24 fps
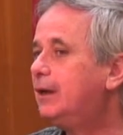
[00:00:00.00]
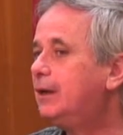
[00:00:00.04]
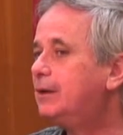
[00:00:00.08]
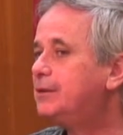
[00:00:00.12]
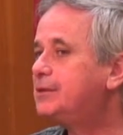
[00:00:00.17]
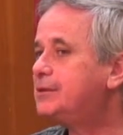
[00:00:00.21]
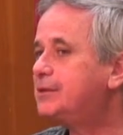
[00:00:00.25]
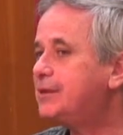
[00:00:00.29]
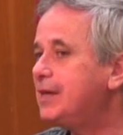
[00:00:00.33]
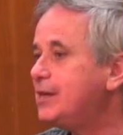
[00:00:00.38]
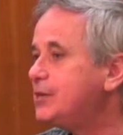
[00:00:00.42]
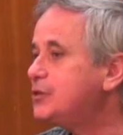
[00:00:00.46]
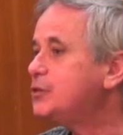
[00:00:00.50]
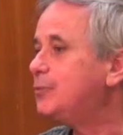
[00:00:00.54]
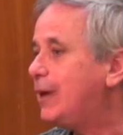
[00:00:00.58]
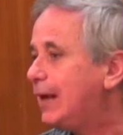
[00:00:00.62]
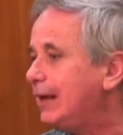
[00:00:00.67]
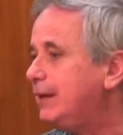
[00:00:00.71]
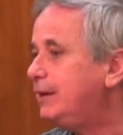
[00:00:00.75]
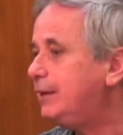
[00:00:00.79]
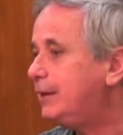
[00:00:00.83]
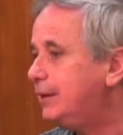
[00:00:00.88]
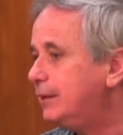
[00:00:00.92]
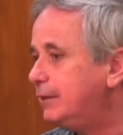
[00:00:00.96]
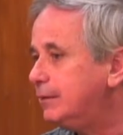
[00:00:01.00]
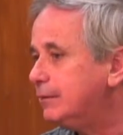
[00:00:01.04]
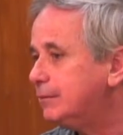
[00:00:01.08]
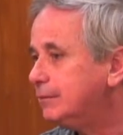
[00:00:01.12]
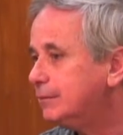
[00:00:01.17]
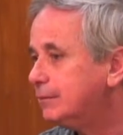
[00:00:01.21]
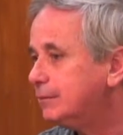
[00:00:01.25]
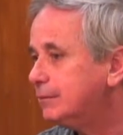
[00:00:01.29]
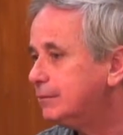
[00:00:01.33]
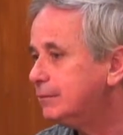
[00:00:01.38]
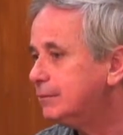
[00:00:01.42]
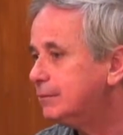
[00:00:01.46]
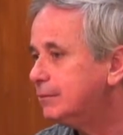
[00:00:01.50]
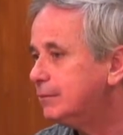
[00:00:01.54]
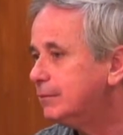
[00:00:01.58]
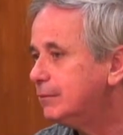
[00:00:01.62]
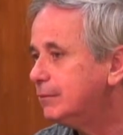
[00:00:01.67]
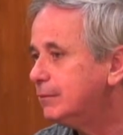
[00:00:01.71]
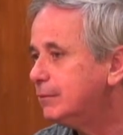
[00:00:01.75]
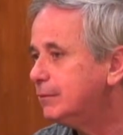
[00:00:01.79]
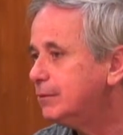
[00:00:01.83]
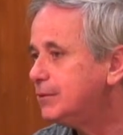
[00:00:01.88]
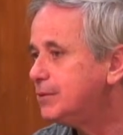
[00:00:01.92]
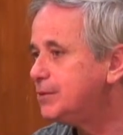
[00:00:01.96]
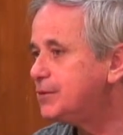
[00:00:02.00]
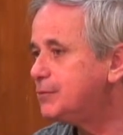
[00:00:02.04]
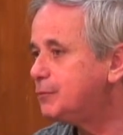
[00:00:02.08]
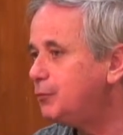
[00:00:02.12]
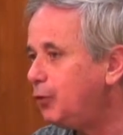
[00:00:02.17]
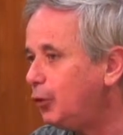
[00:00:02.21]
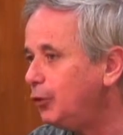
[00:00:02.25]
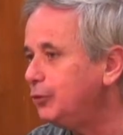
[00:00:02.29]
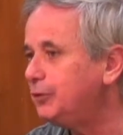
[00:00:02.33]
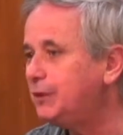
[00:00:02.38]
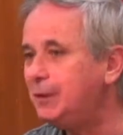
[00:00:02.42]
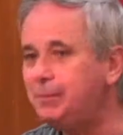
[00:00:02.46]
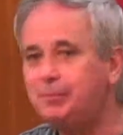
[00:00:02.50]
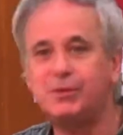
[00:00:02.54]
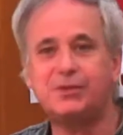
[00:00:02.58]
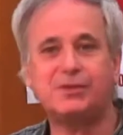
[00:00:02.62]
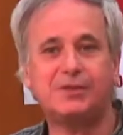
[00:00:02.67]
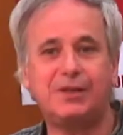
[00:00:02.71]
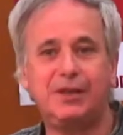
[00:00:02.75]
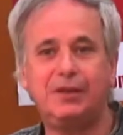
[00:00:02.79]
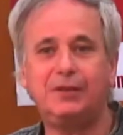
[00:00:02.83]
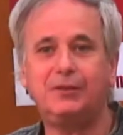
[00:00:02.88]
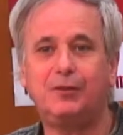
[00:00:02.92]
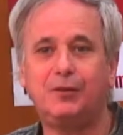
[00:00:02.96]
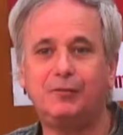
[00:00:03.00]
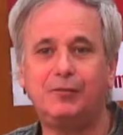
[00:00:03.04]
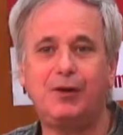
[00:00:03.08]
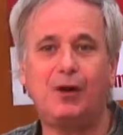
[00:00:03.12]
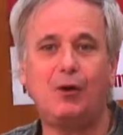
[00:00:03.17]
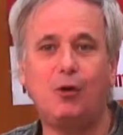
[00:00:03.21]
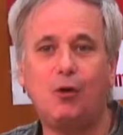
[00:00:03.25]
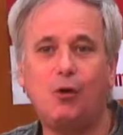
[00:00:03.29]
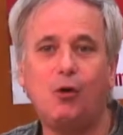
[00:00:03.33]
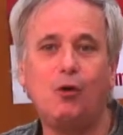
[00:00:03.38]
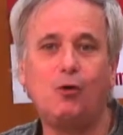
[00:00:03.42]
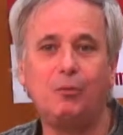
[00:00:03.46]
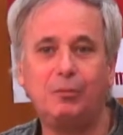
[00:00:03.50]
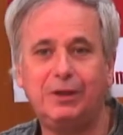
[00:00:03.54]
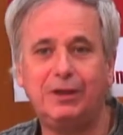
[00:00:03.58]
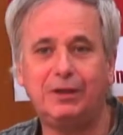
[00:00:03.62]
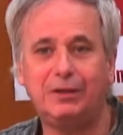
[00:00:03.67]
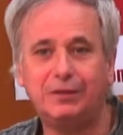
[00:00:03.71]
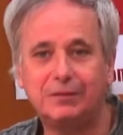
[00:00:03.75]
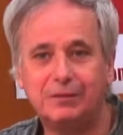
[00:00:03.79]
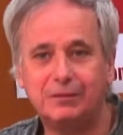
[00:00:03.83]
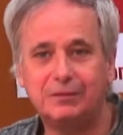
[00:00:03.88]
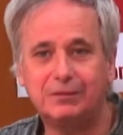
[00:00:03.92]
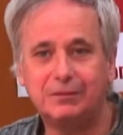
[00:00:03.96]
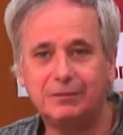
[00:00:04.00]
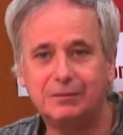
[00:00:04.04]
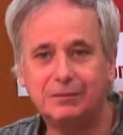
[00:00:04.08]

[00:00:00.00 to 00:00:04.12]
says rightly, 40% of our homeland